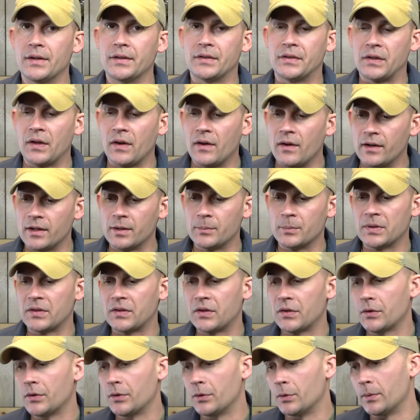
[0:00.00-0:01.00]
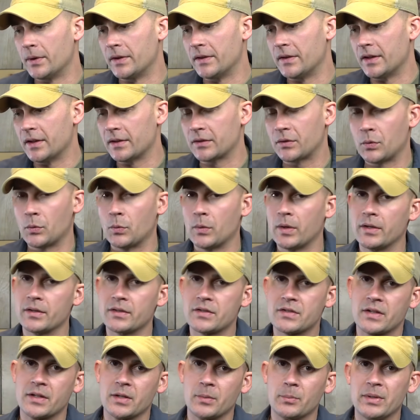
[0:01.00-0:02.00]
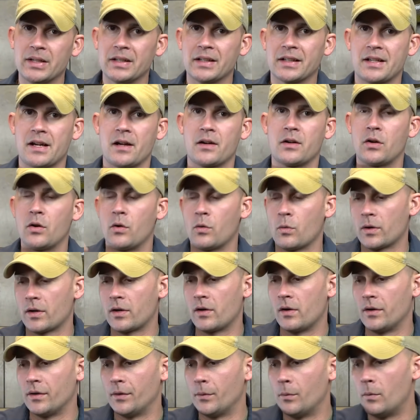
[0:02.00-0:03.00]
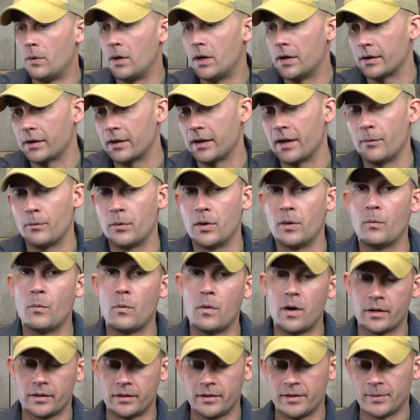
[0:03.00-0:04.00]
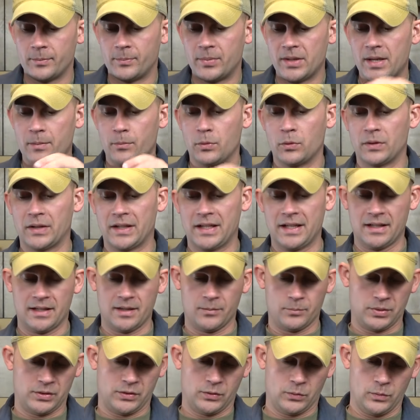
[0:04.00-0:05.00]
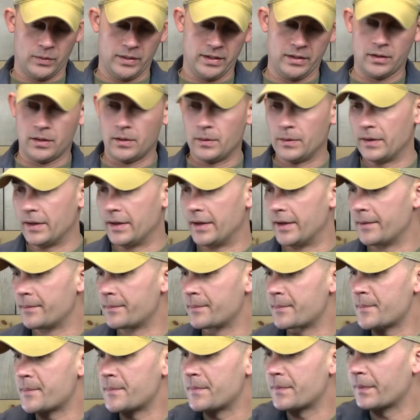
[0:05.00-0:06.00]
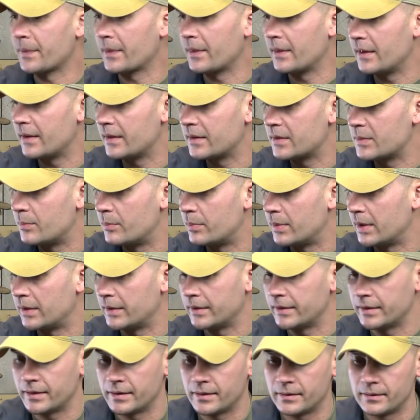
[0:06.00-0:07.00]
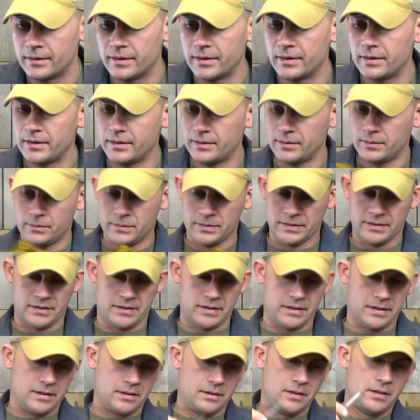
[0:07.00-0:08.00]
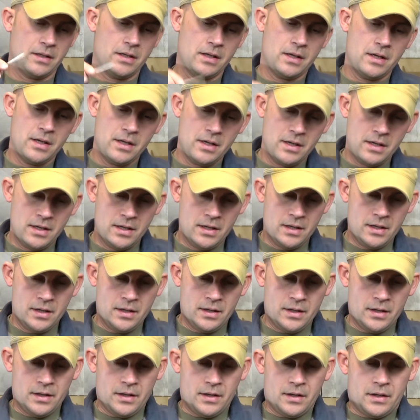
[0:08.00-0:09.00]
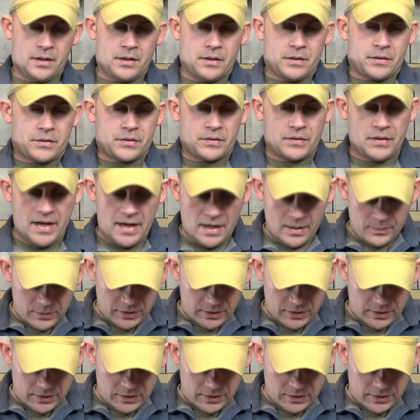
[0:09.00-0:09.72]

a ton of material in there to where it's gonna be like a cork on the water. I want water to be able to get in between all of that. That's belly hair there, I don't want that. So now